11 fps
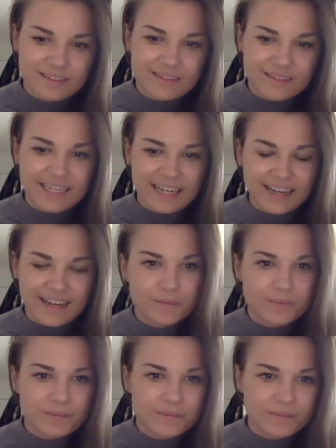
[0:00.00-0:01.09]

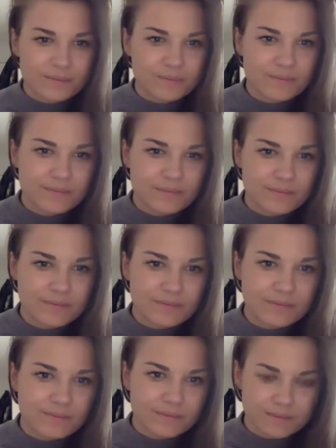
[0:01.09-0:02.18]

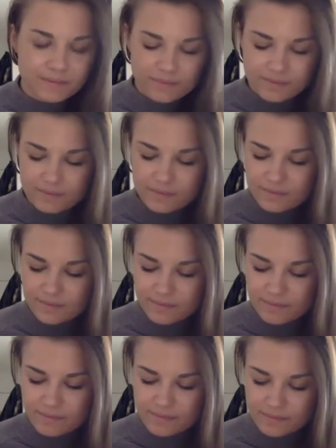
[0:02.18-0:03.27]

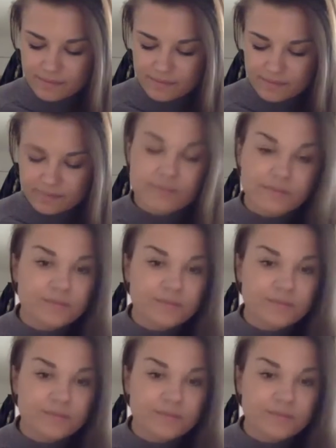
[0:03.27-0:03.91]
This person isn't speaking.